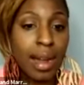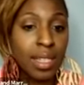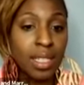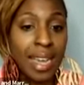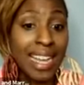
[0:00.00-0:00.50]

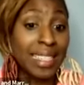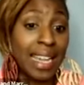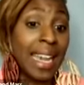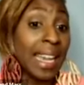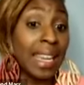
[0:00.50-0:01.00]
just can't
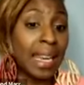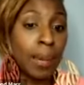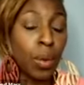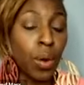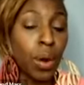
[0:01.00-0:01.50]
take it
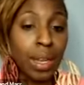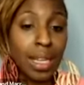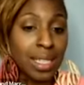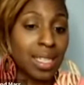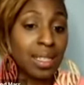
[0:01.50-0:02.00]
anymore.
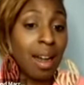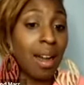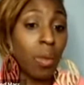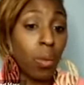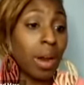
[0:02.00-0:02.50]
This is
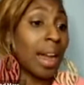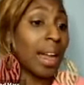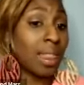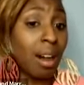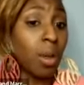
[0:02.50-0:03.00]
not what I
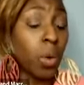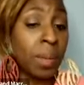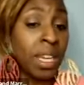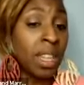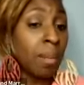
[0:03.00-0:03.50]
thought it would
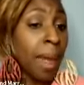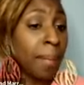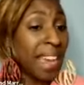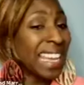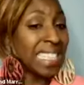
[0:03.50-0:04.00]
be.
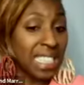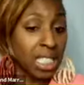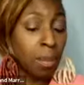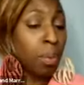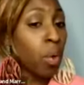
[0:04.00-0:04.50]
Maybe in a
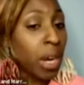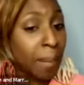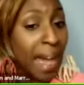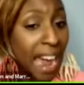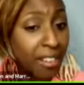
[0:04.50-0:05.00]

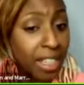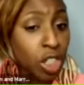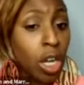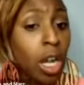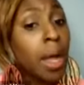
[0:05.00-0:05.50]
disappointing
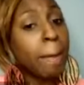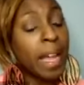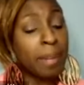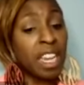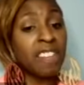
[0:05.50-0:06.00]
marriage,
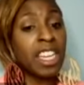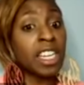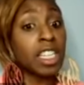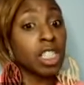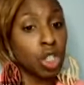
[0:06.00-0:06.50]
maybe even
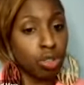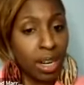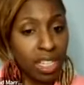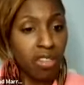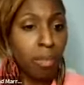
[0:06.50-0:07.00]
in the
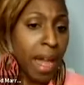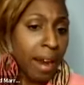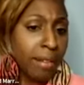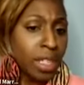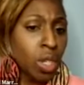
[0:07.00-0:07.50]
destructive
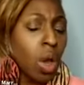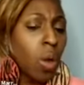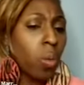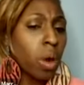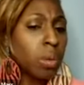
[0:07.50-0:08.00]
marriage.
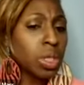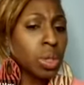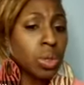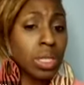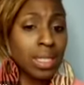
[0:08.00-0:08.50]
What would
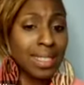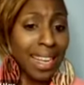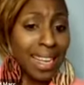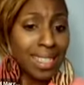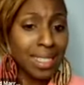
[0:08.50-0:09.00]
you
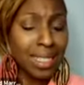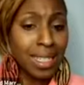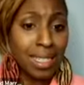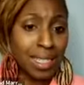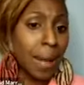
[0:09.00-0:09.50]
say
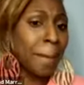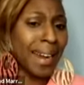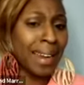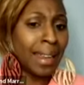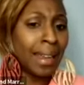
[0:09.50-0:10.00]
to
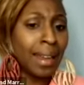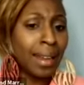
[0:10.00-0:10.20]
somebody?